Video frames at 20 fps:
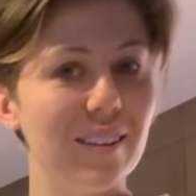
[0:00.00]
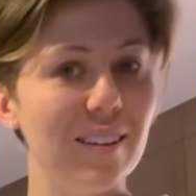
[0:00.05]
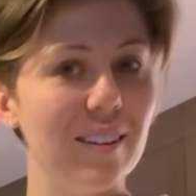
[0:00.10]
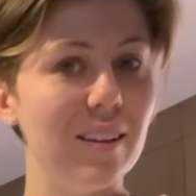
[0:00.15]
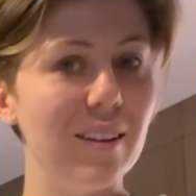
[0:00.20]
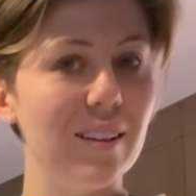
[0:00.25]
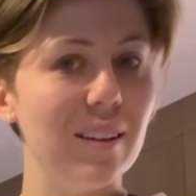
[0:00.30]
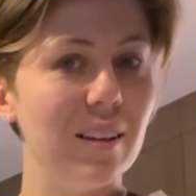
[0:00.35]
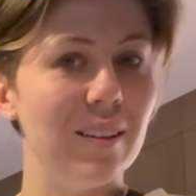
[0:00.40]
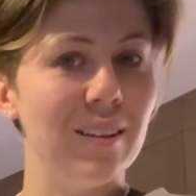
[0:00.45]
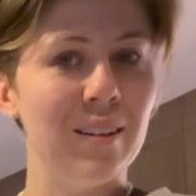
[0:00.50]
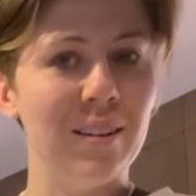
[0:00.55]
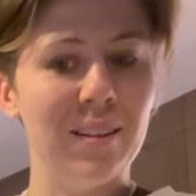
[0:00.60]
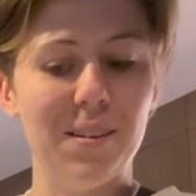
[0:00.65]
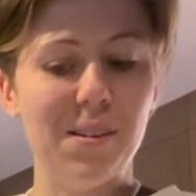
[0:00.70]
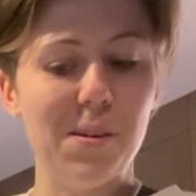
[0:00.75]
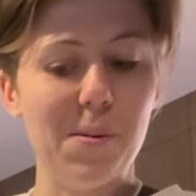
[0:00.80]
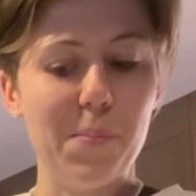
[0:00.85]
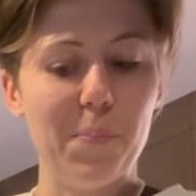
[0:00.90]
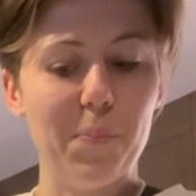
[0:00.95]

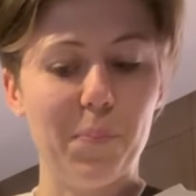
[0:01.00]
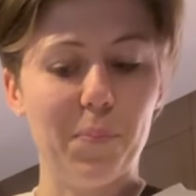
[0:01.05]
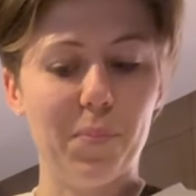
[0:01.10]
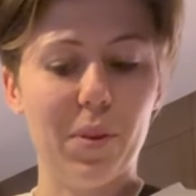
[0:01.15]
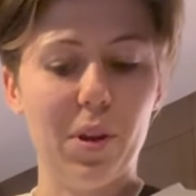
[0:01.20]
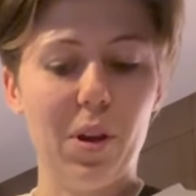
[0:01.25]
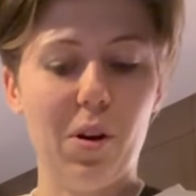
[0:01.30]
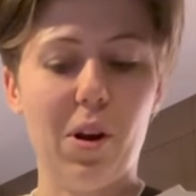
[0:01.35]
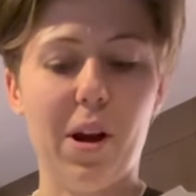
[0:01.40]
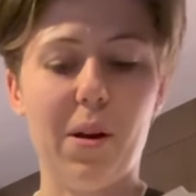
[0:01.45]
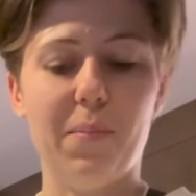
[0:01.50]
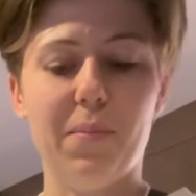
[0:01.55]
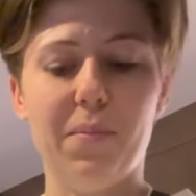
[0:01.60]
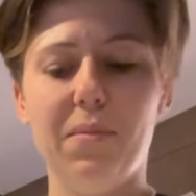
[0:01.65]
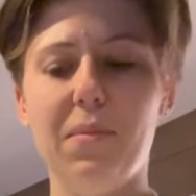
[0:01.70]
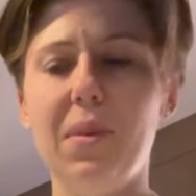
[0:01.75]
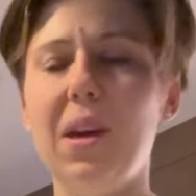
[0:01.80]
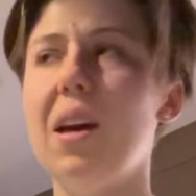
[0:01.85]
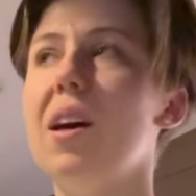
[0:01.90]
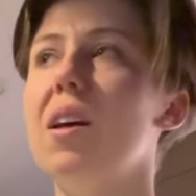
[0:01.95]
7:30. Okay.
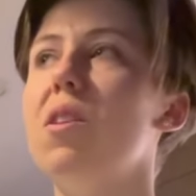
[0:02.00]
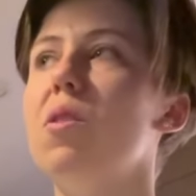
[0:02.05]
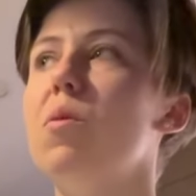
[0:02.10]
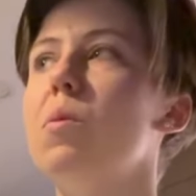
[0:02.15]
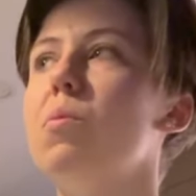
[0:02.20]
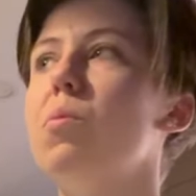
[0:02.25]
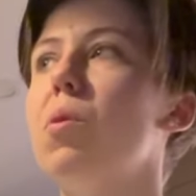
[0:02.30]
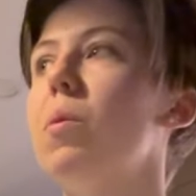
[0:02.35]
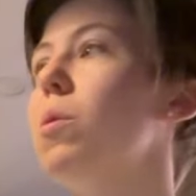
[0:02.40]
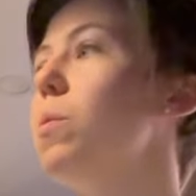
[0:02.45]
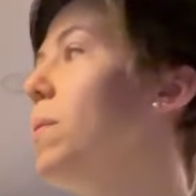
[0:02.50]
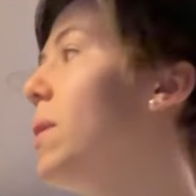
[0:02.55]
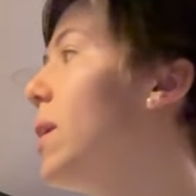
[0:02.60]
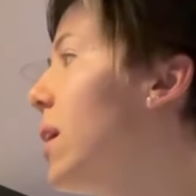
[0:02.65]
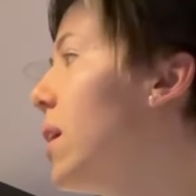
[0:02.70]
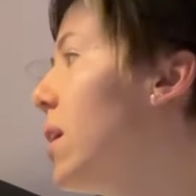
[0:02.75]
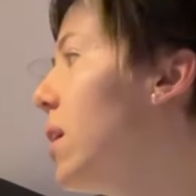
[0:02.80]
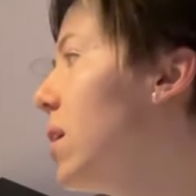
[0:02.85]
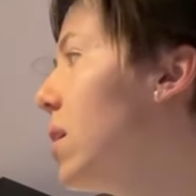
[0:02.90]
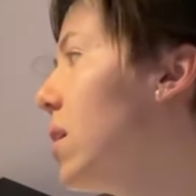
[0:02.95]
Yeah, no, we
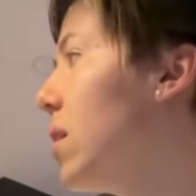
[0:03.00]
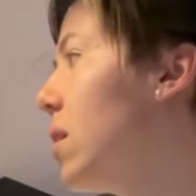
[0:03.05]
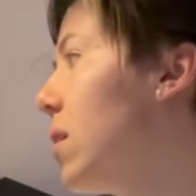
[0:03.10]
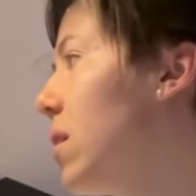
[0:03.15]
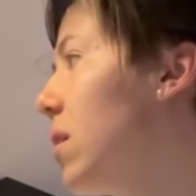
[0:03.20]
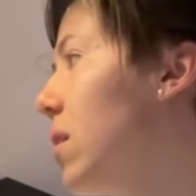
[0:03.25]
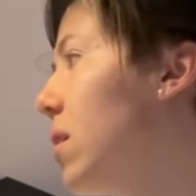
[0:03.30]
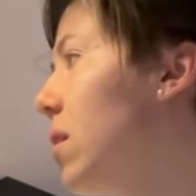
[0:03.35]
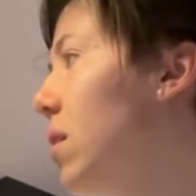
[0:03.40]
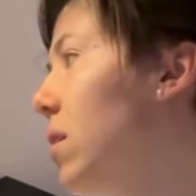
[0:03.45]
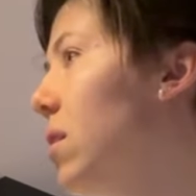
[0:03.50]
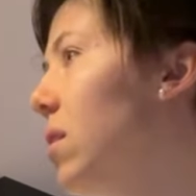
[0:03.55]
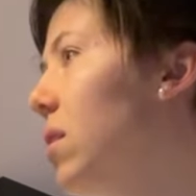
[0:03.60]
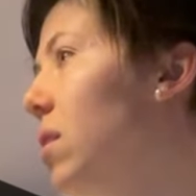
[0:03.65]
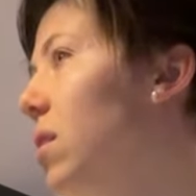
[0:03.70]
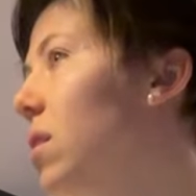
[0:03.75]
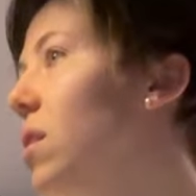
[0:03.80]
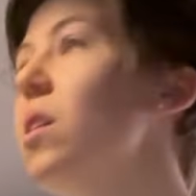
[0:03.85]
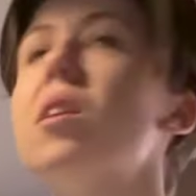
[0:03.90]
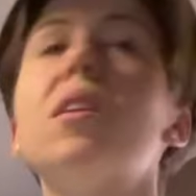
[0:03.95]
probably
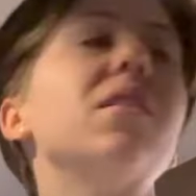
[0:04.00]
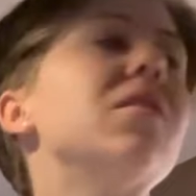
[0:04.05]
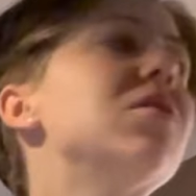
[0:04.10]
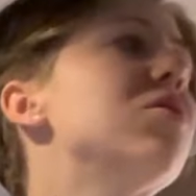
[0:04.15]
need another